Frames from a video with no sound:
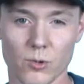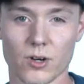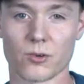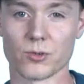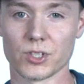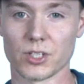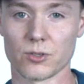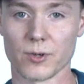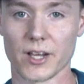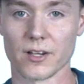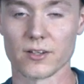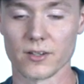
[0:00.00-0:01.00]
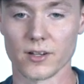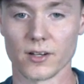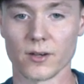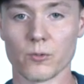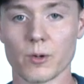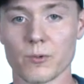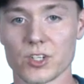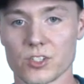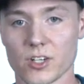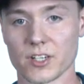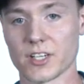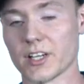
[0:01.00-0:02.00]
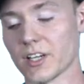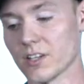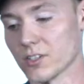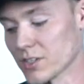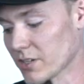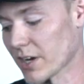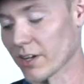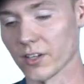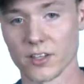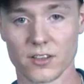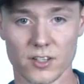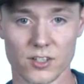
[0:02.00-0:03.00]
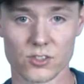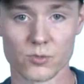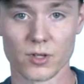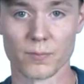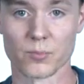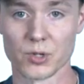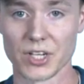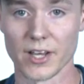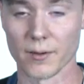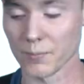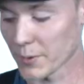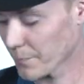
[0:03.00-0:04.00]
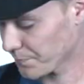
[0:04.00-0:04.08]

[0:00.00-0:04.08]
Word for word: work really great uh, when we start getting into dialing things with a preamp.